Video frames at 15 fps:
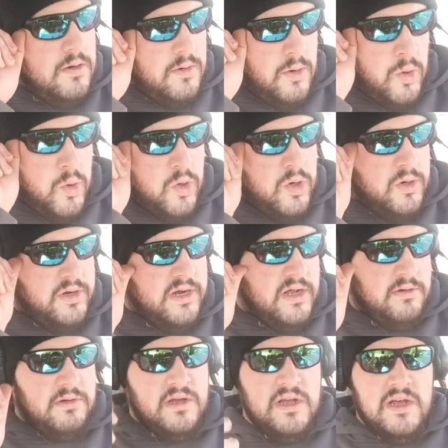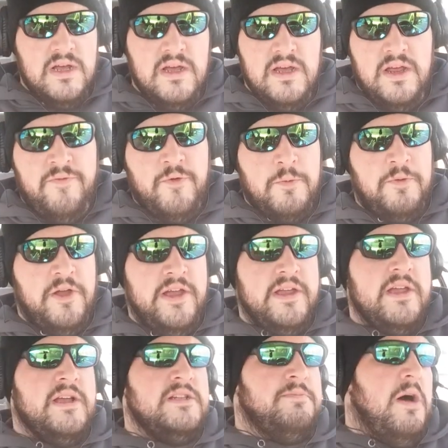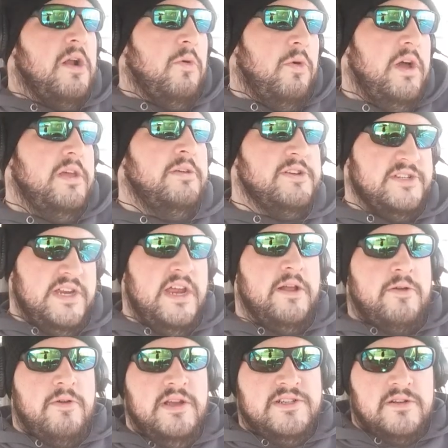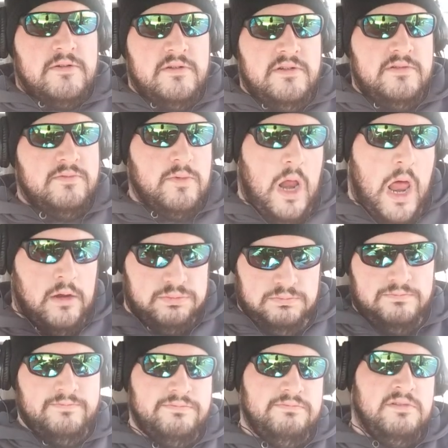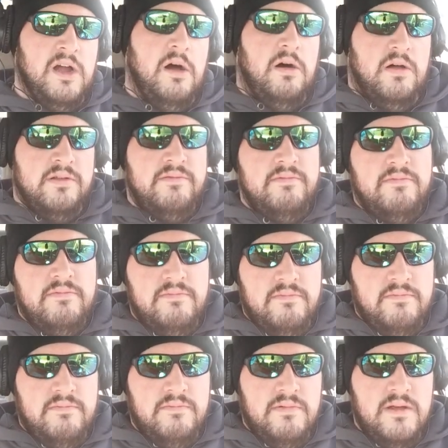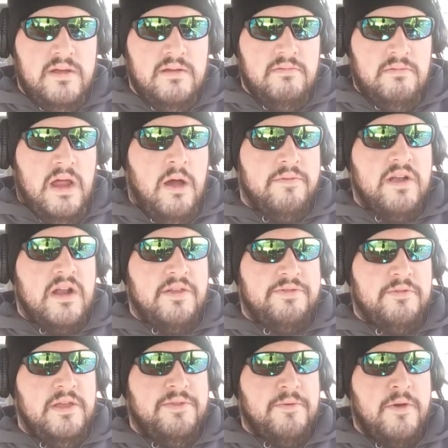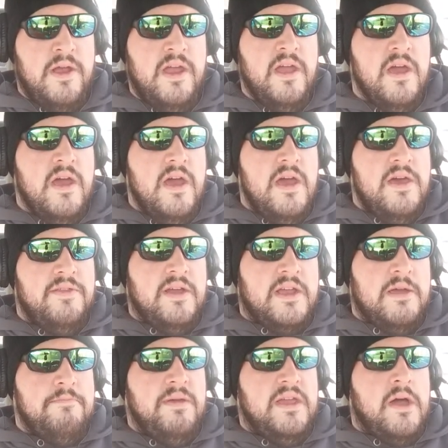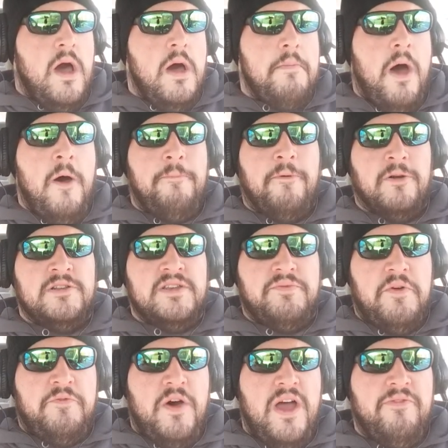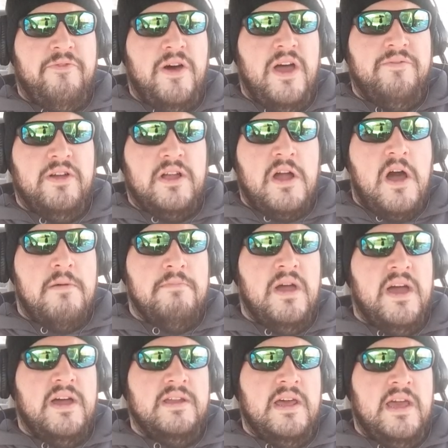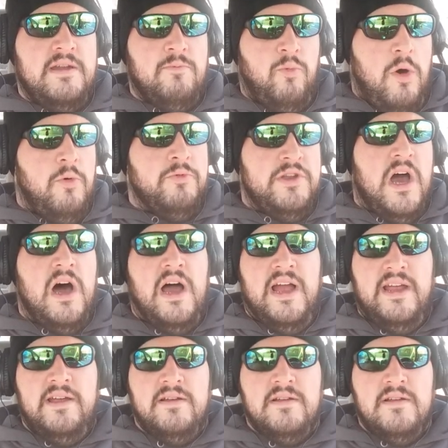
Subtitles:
Or, you know, if you're playing against Mono White, you just eat a creature. Gone. Now I've got a 3/3 that can become upwards of a 5/5 in combat and won't die.